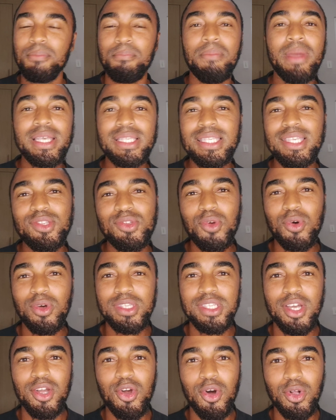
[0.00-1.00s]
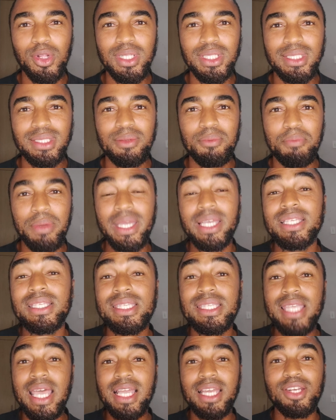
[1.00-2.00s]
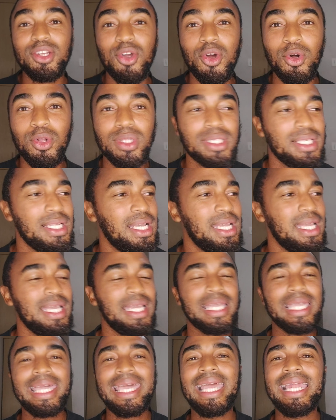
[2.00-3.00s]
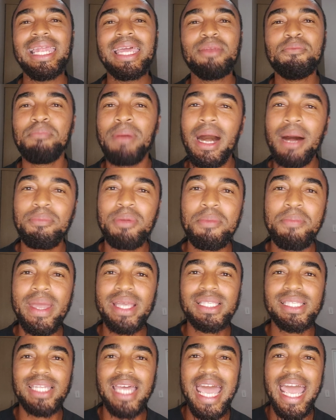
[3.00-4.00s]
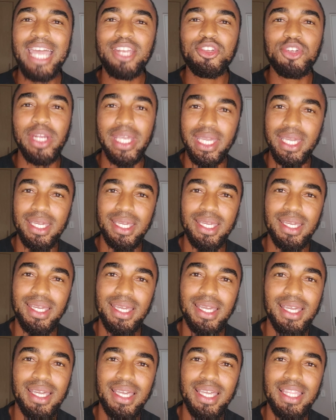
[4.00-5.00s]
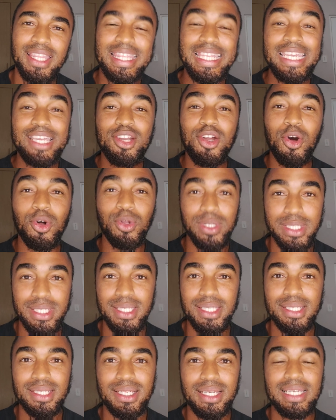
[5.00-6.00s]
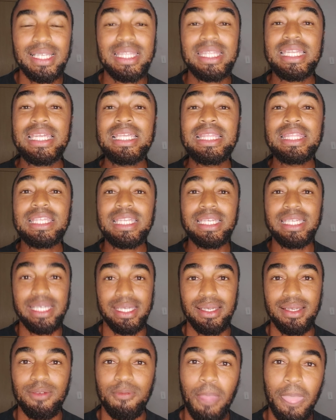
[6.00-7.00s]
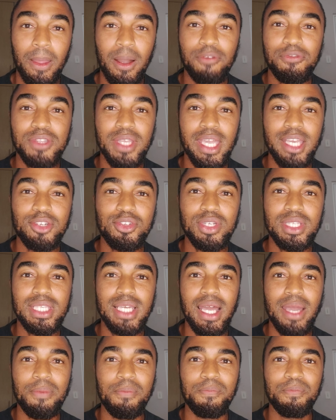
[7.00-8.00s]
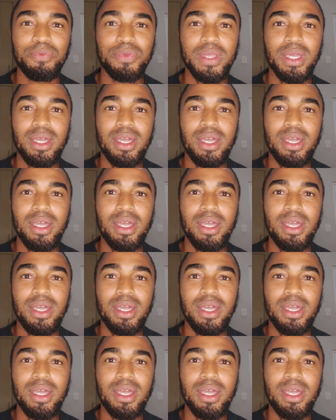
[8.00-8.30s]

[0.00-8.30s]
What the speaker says: Messi scores a goal, being his second goal. Kylian Mbappé makes it a hat-trick. Three goals, 3-3 after extra time.